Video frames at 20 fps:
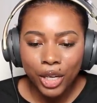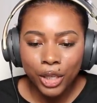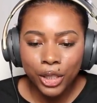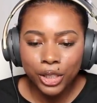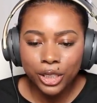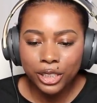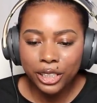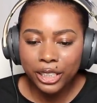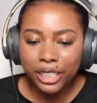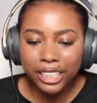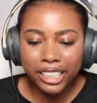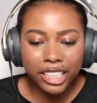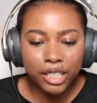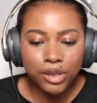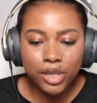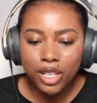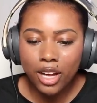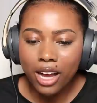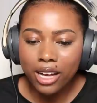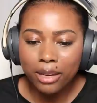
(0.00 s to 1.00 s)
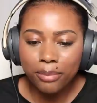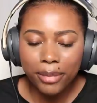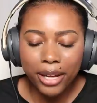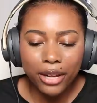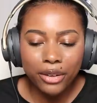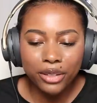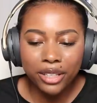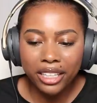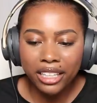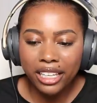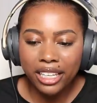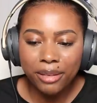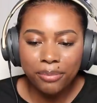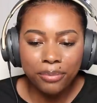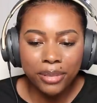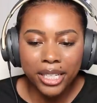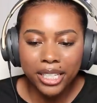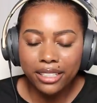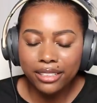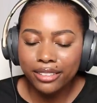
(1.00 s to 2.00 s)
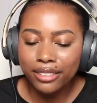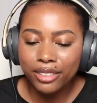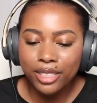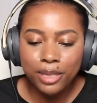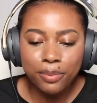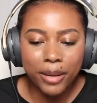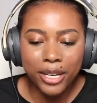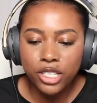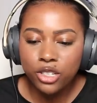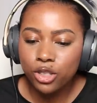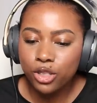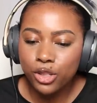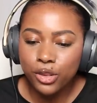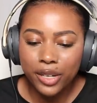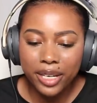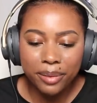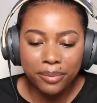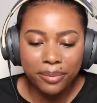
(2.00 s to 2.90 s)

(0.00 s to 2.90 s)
Earlier, he was talking about it being special to